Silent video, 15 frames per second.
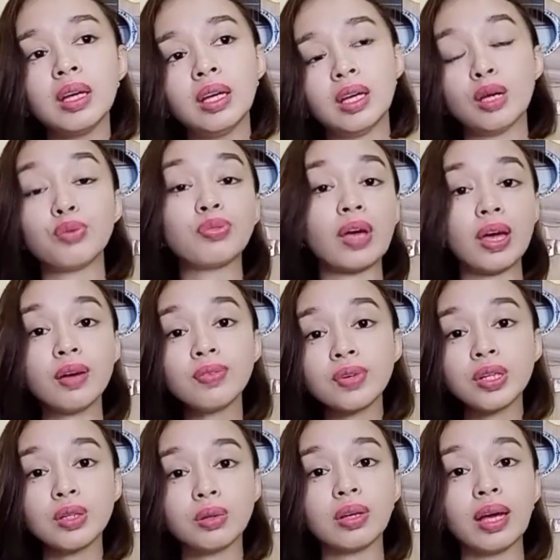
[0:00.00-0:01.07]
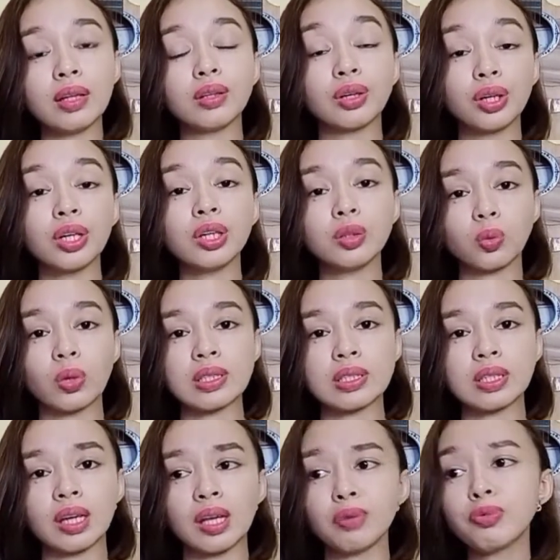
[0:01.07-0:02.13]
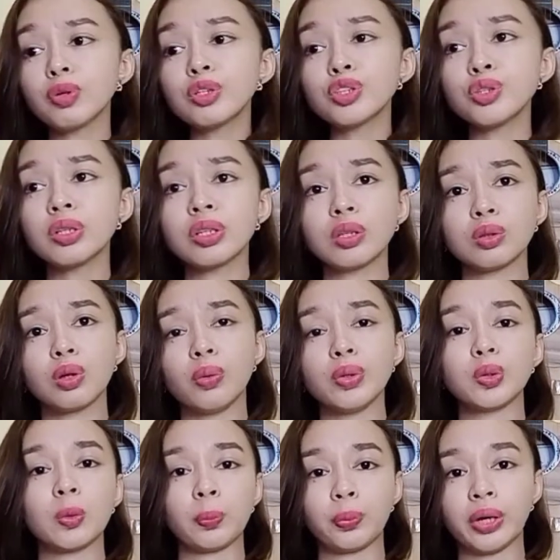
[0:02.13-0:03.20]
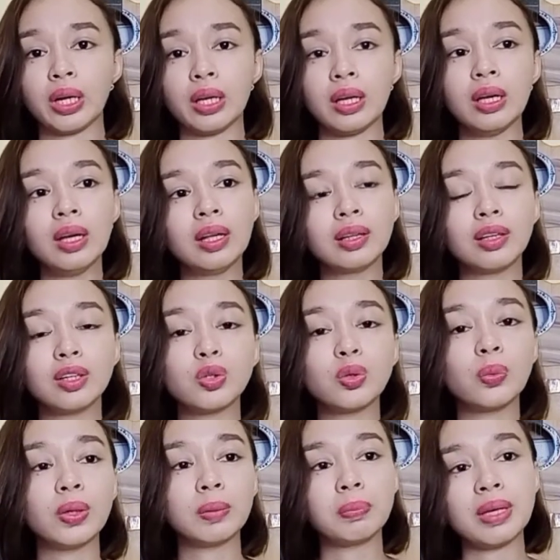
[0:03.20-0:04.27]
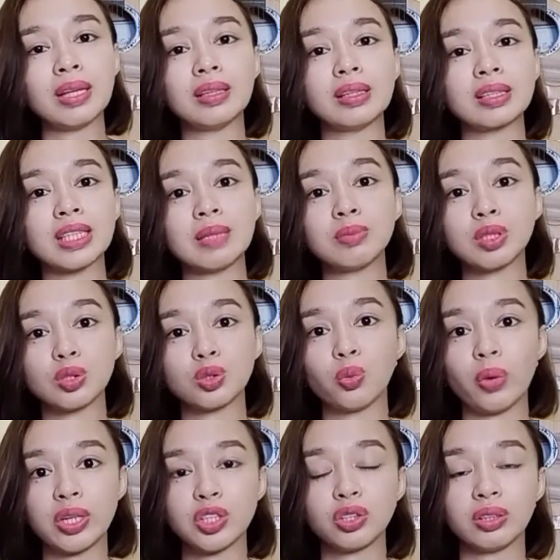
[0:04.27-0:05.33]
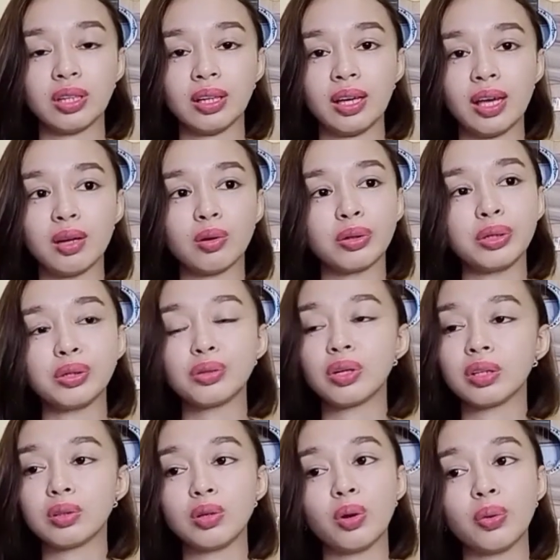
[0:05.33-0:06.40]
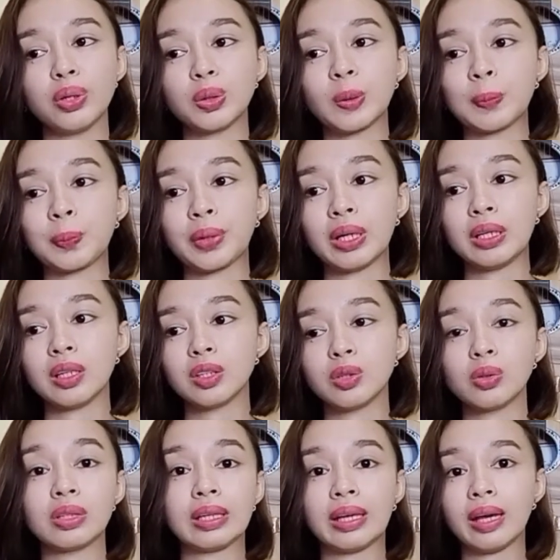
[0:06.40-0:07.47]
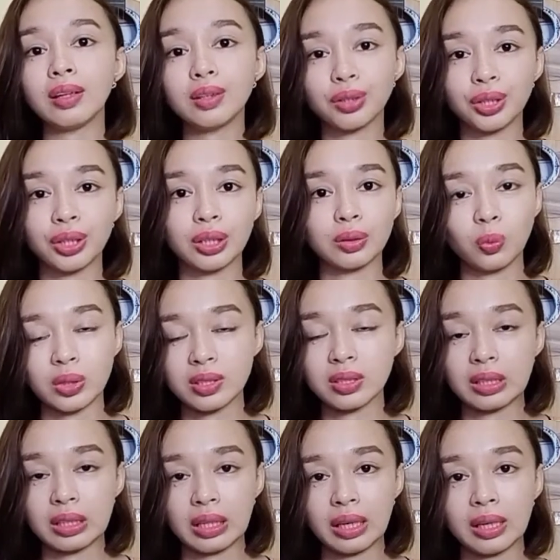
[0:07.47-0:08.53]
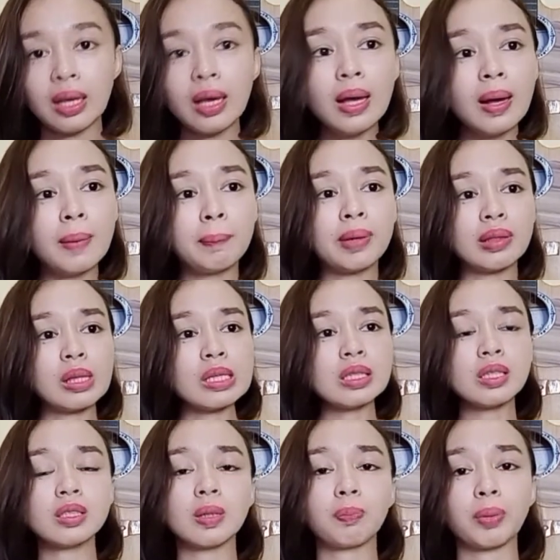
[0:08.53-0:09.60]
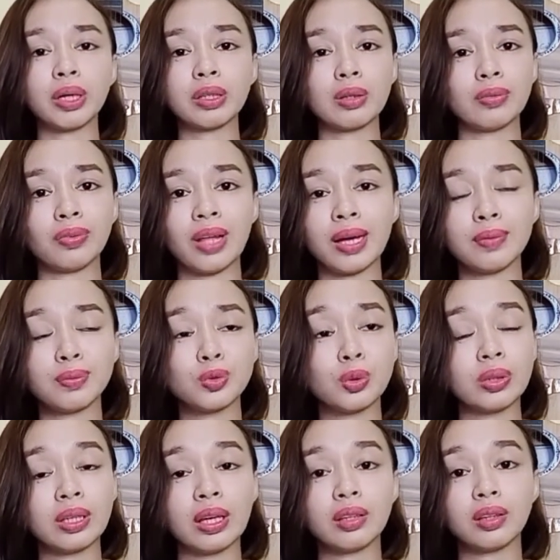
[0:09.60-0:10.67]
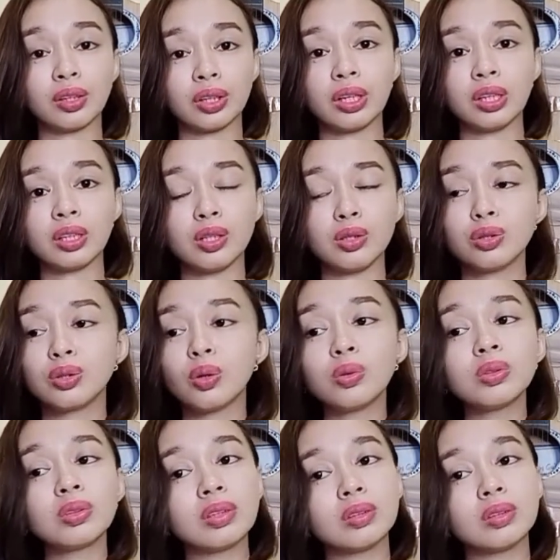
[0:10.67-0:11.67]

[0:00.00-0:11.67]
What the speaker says: if ever you get hurt once again, of course you are not going to pray that you will be in the same situation again, or you're not going to pray that you'll get hurt once again. But this is a part of life, to get hurt, and you don't